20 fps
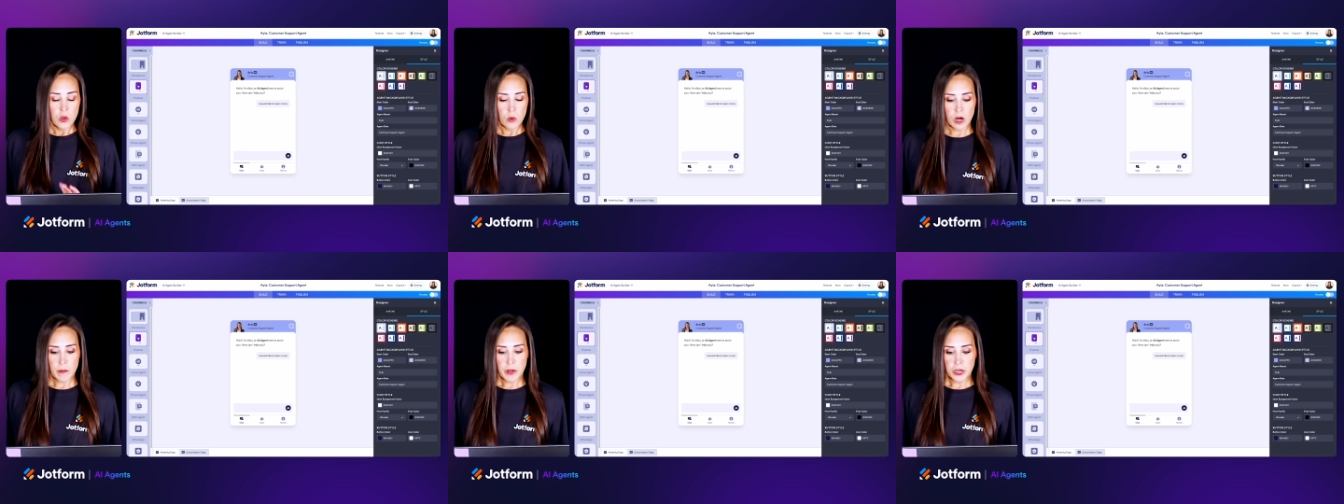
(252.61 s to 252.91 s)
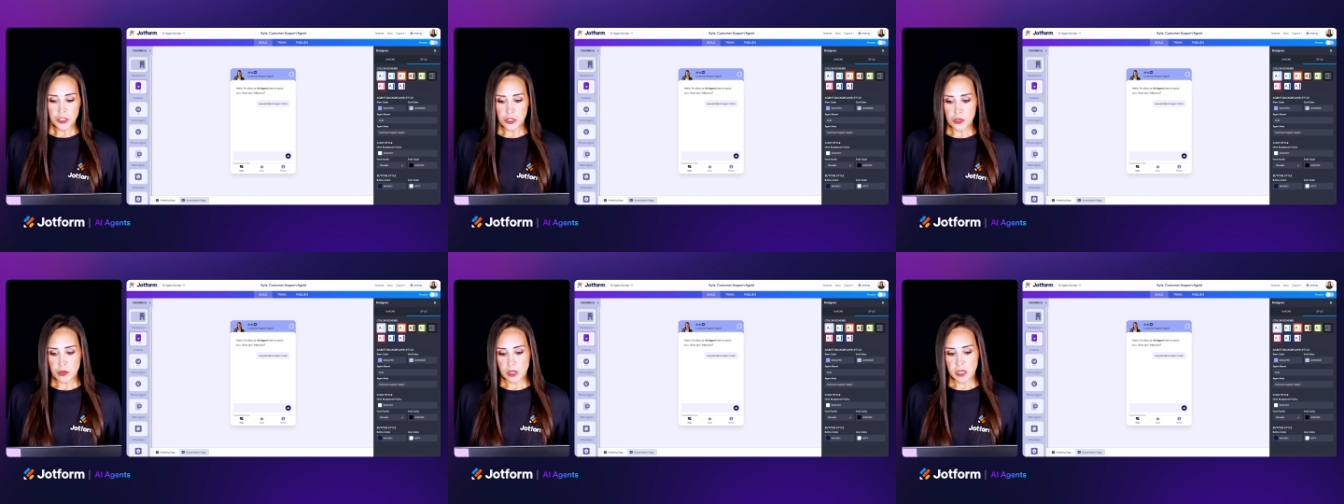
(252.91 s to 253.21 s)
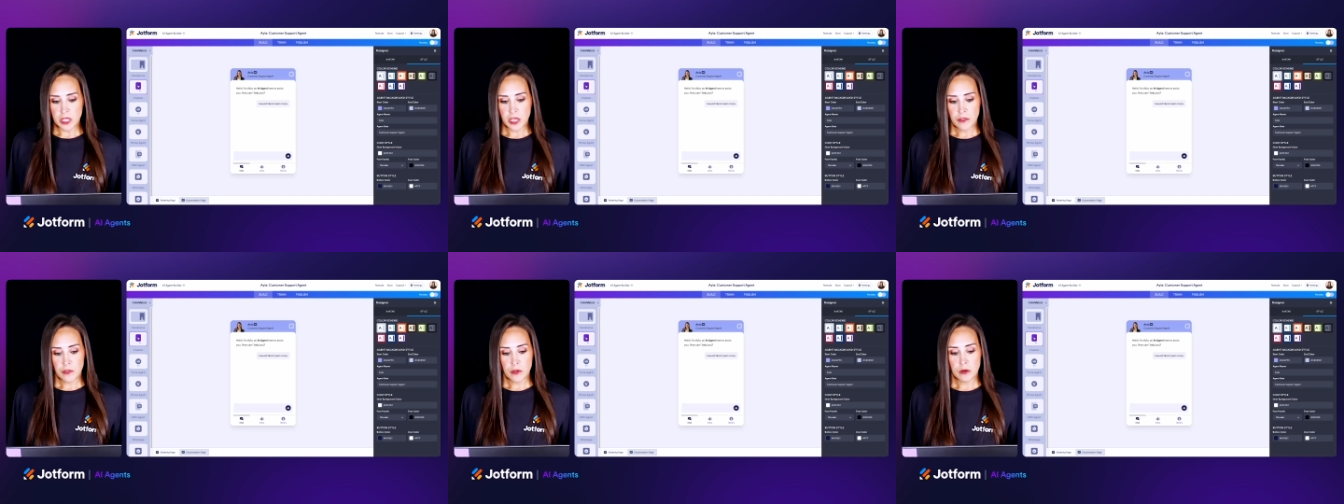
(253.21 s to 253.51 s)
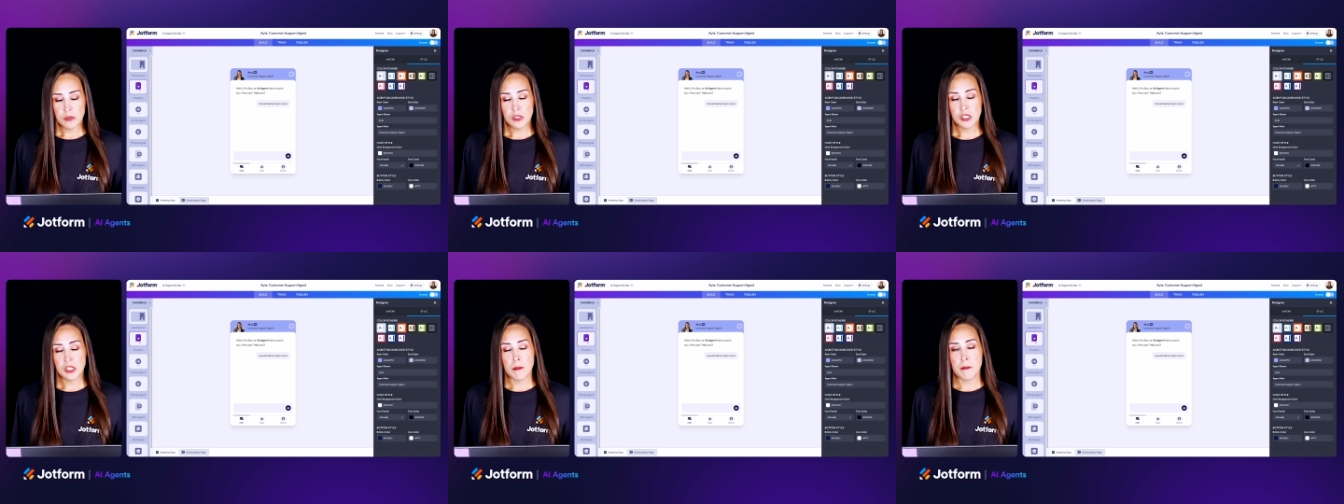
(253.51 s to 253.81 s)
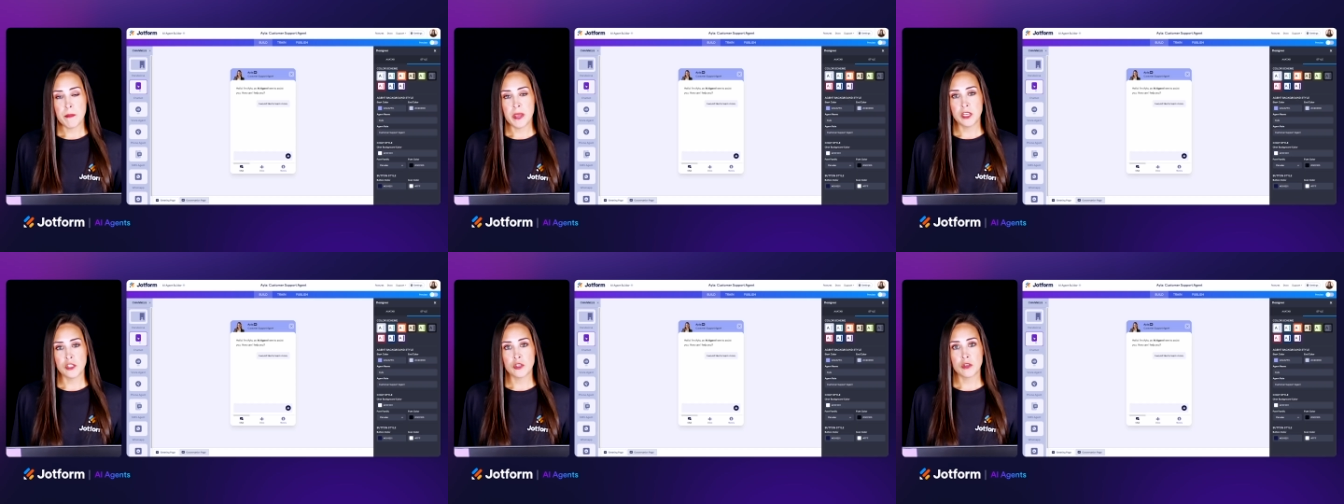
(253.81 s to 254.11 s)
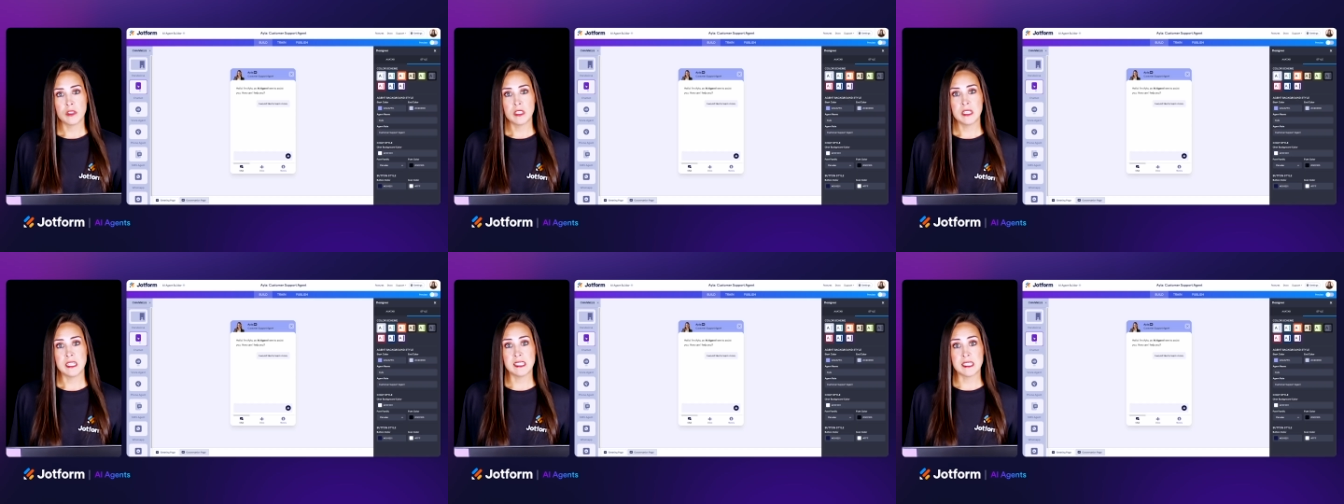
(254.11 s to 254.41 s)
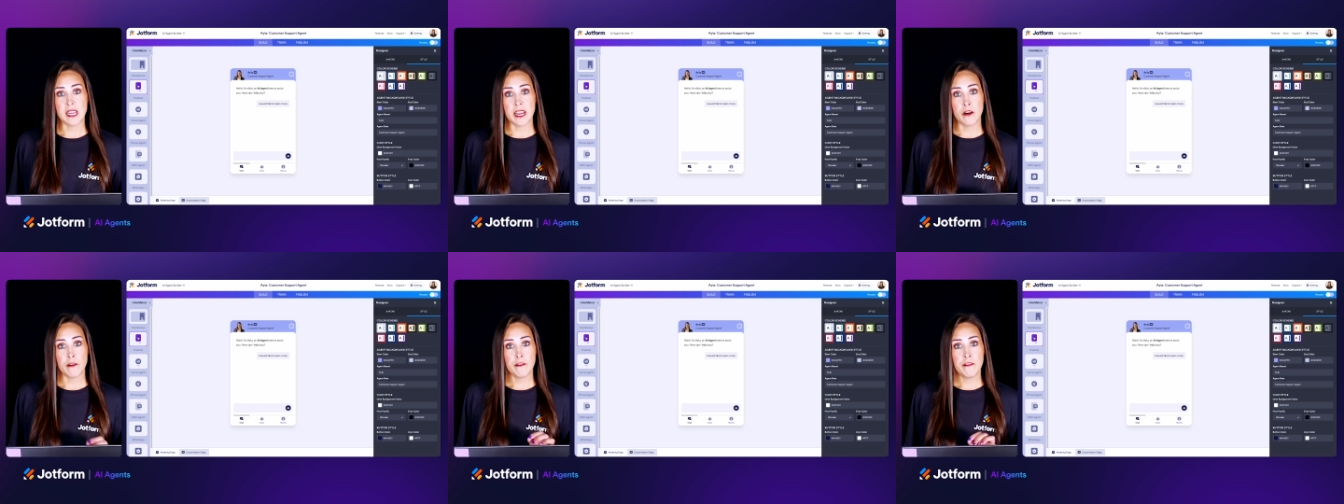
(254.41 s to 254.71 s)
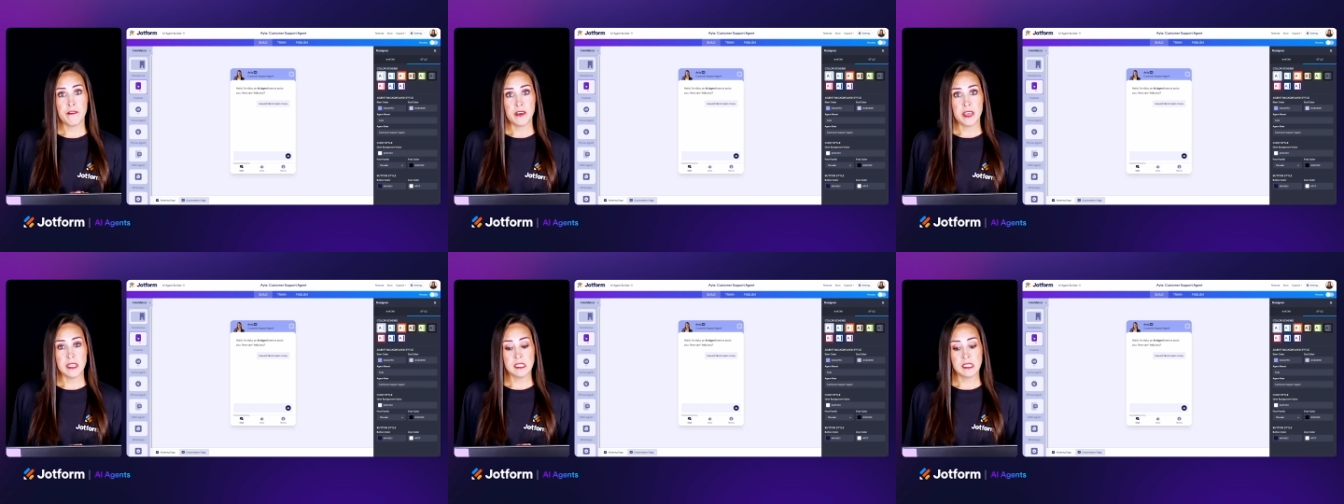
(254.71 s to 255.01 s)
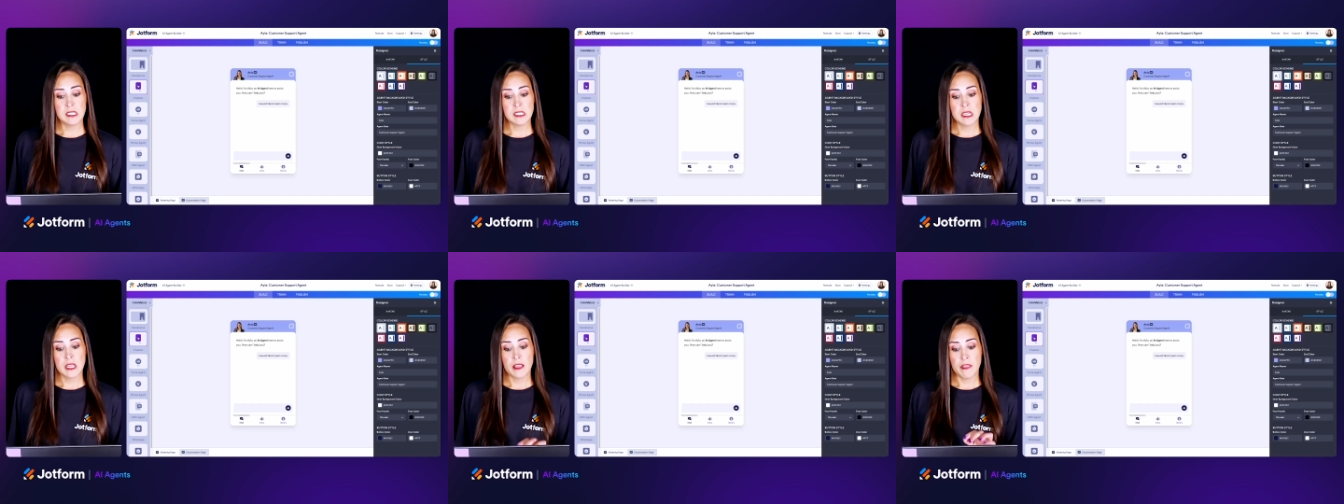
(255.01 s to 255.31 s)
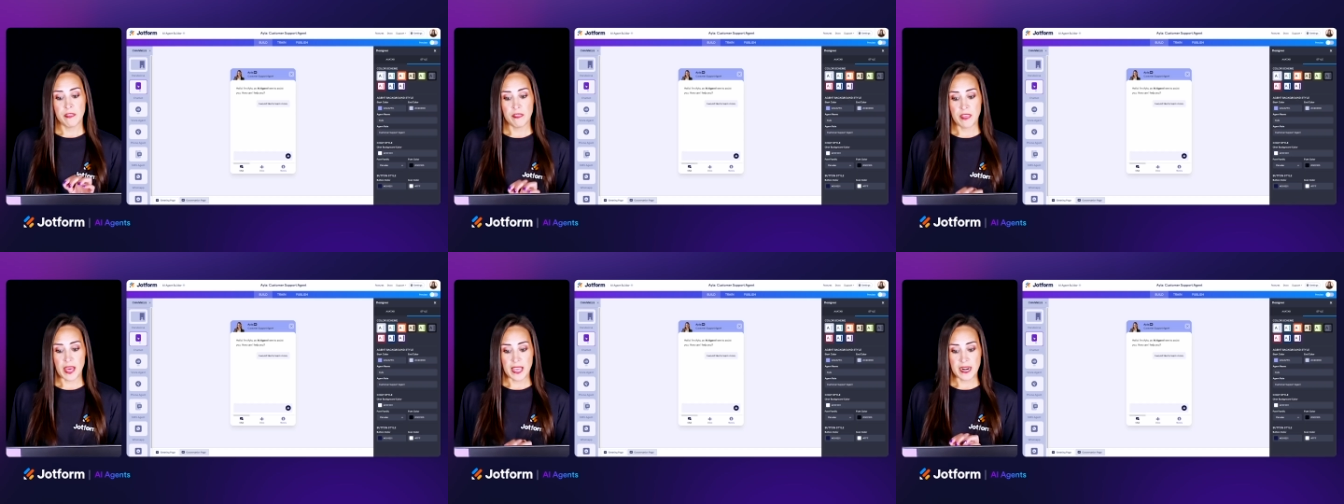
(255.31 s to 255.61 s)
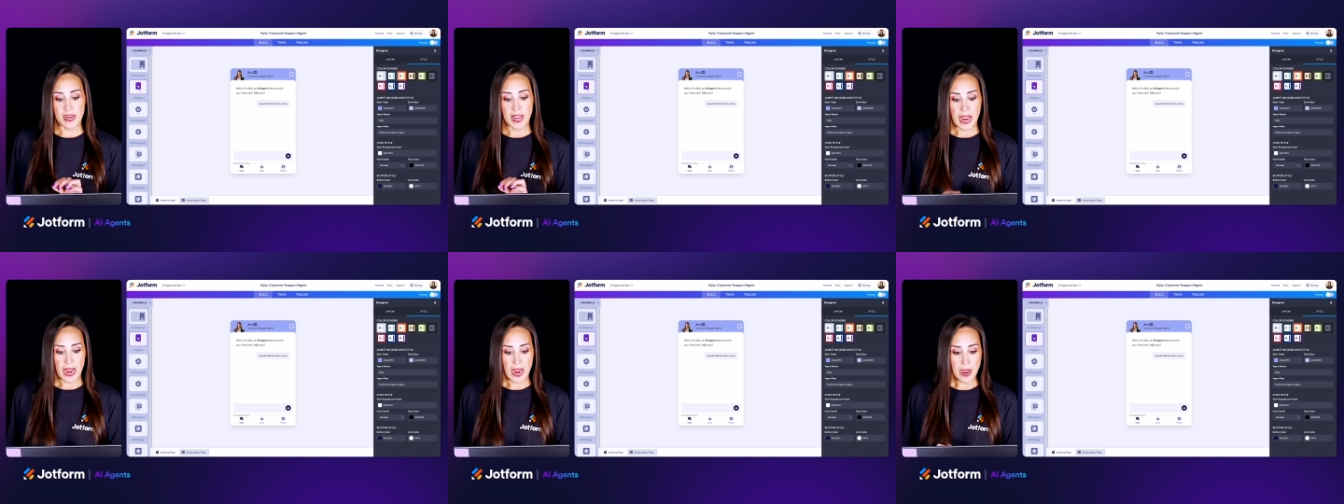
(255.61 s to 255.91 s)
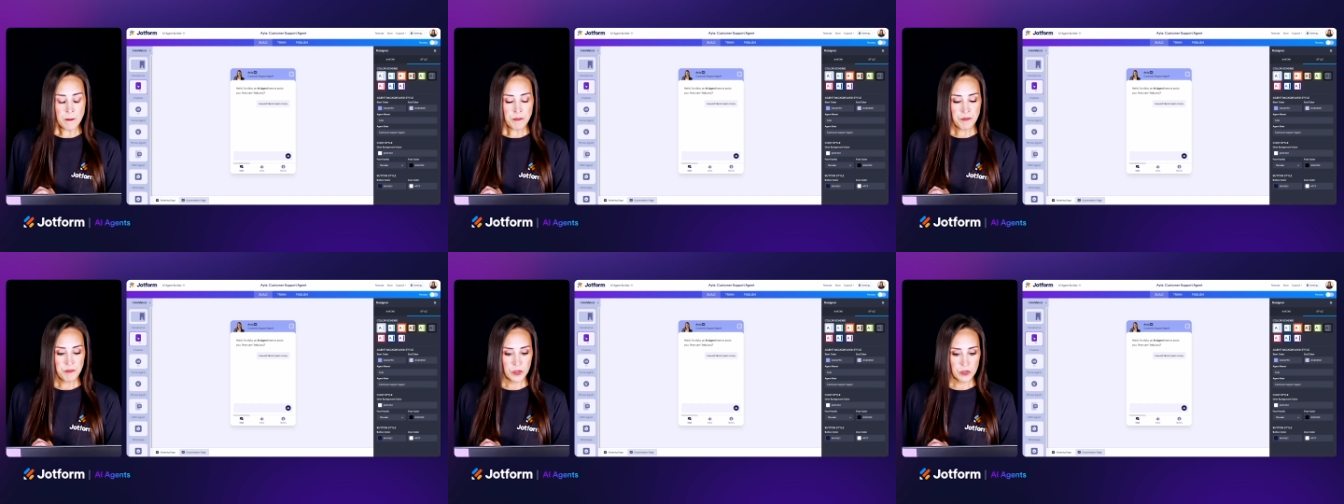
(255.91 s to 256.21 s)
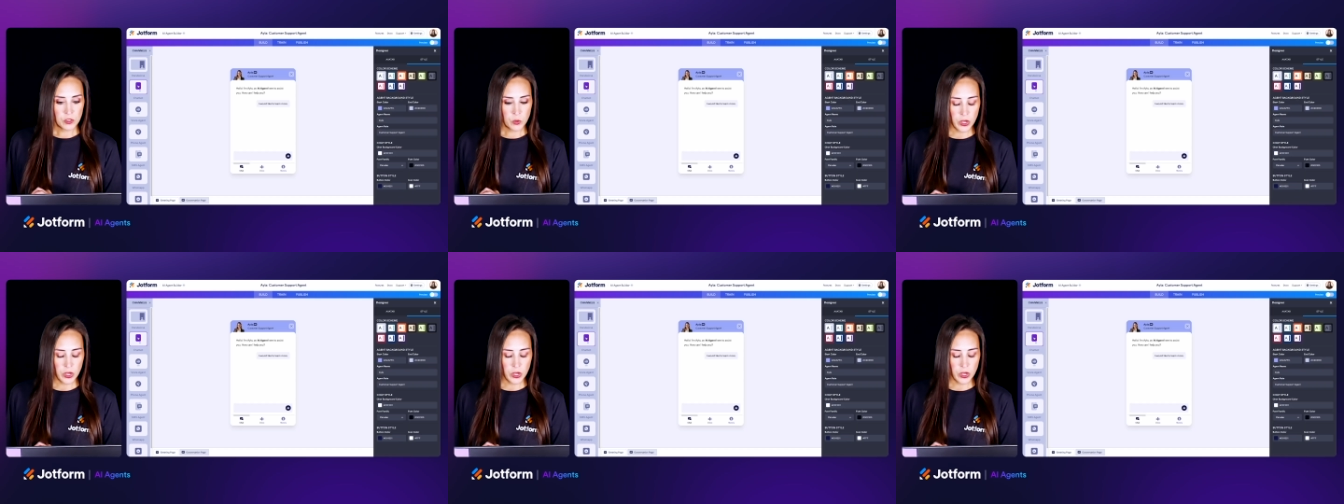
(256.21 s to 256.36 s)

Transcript: you wanna make sure you click those to make sure the designer fits that app.